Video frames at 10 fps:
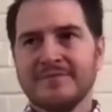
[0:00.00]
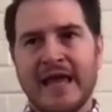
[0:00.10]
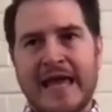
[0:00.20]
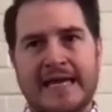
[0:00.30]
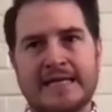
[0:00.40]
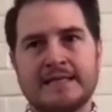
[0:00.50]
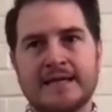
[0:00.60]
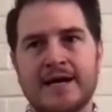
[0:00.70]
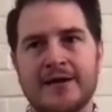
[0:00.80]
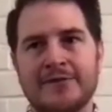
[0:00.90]
And
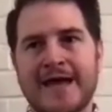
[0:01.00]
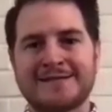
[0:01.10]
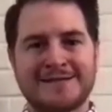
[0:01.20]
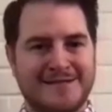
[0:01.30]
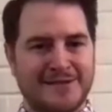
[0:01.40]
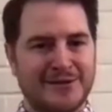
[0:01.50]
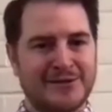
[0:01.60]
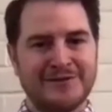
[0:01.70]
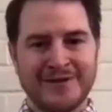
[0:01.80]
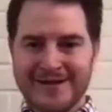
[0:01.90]
that's
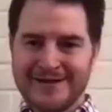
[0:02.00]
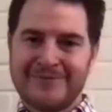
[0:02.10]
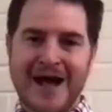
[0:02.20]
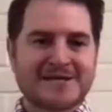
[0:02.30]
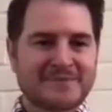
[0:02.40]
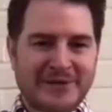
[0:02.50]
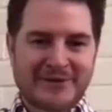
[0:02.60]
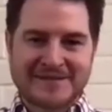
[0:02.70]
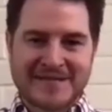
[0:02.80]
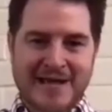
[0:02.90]
still possibly
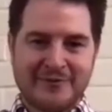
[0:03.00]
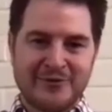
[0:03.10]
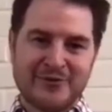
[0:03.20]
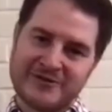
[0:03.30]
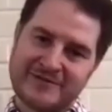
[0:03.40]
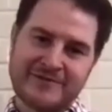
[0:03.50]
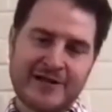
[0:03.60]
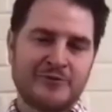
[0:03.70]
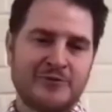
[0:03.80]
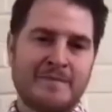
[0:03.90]
on the table. The
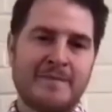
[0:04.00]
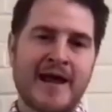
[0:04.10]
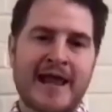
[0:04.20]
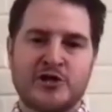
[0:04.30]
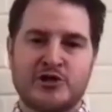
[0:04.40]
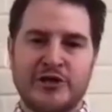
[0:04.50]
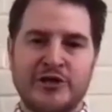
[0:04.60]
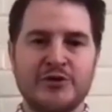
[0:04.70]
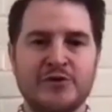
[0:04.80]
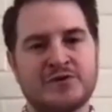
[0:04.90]
developer might actually
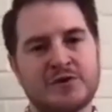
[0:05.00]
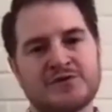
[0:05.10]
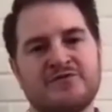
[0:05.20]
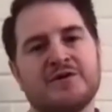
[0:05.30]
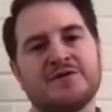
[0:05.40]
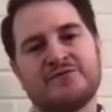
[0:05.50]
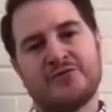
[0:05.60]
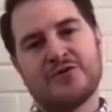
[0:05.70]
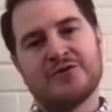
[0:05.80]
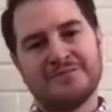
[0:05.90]
use those funds
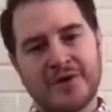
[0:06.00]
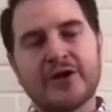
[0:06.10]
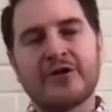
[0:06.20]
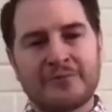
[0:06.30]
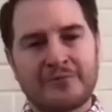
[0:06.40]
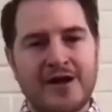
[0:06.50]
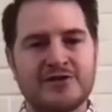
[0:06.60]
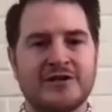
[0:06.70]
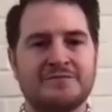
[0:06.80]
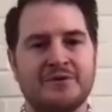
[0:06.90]
for another
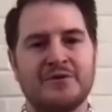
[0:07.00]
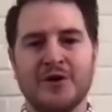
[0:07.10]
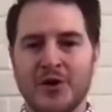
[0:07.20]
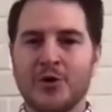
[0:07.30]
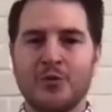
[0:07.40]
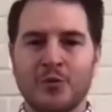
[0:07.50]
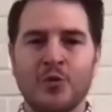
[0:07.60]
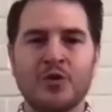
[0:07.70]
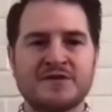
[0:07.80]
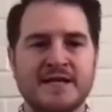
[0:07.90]
project, but
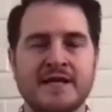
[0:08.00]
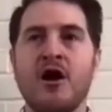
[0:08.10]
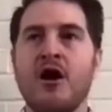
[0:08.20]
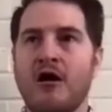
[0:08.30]
we'll see.